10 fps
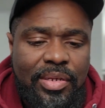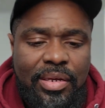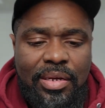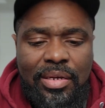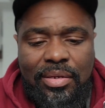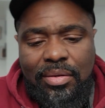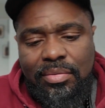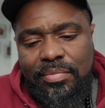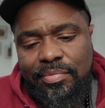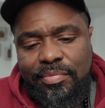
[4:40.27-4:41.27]

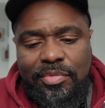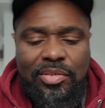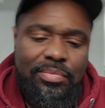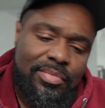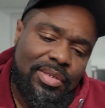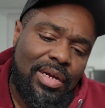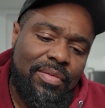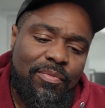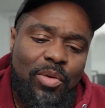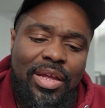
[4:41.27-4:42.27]
kind
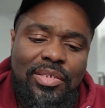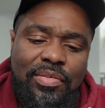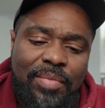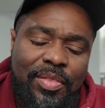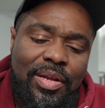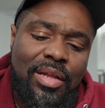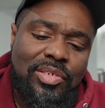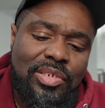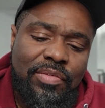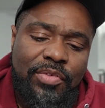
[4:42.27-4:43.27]
of ways of
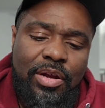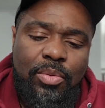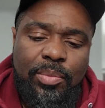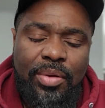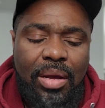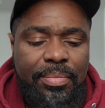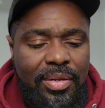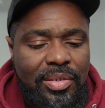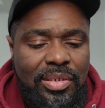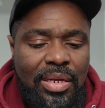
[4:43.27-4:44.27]
methodologies to figure out what the problem
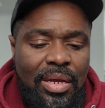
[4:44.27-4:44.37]
is.